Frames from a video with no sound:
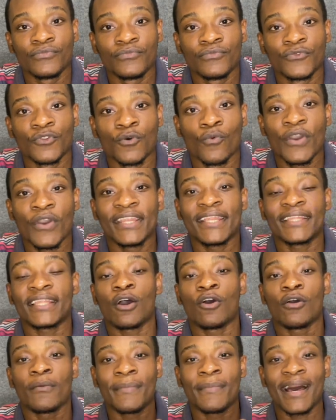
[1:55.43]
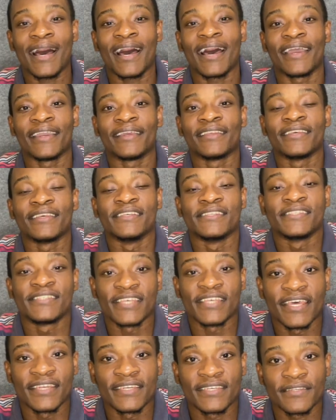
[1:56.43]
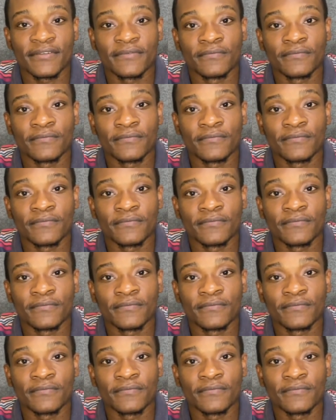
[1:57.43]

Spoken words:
the way that our mind is set.